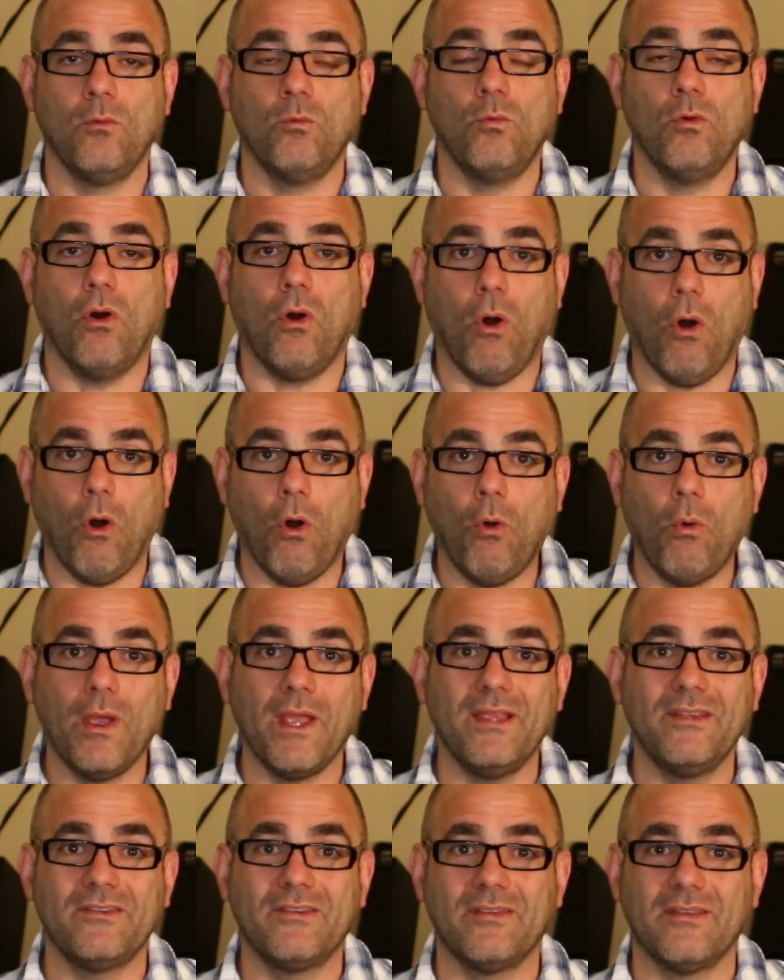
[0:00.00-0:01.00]
will
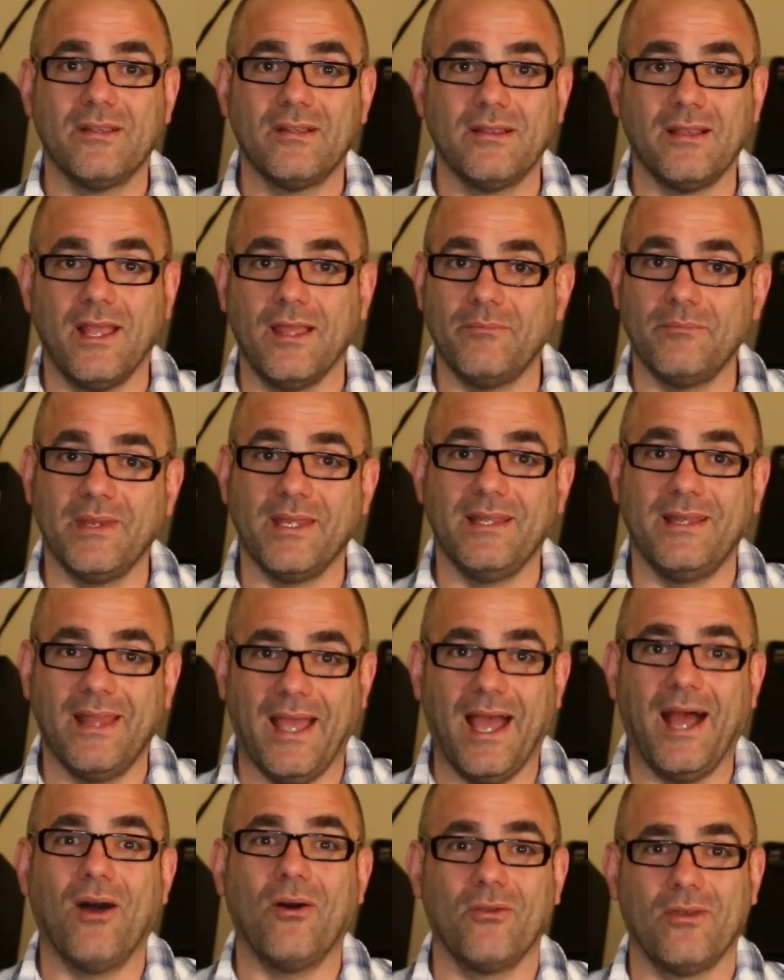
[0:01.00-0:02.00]
always let me
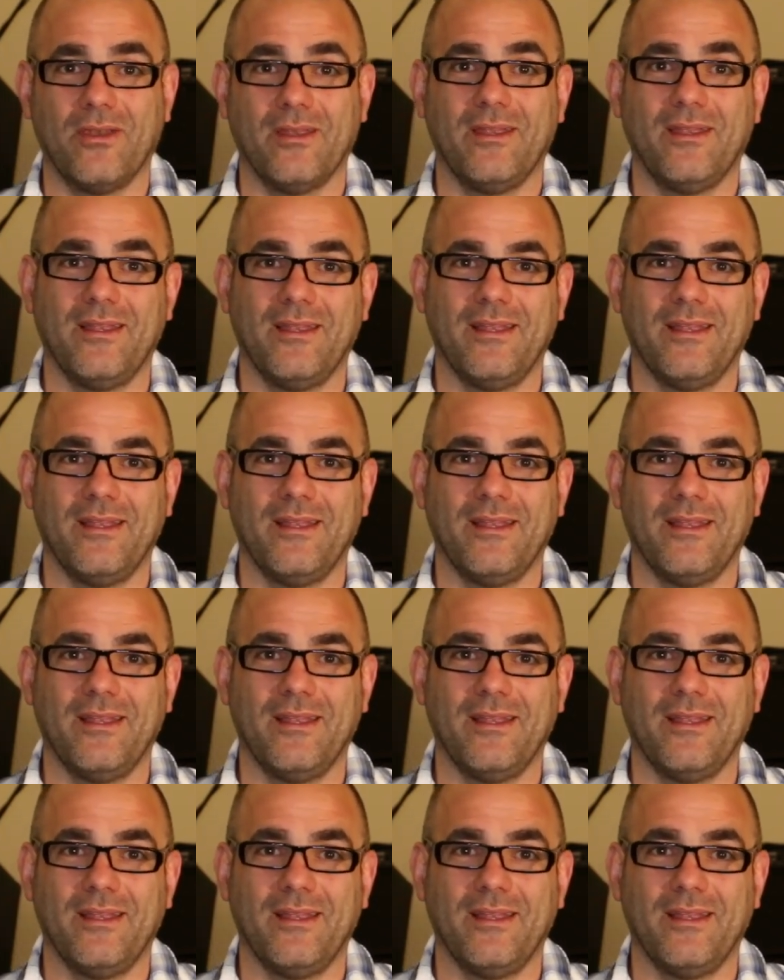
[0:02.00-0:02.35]
down.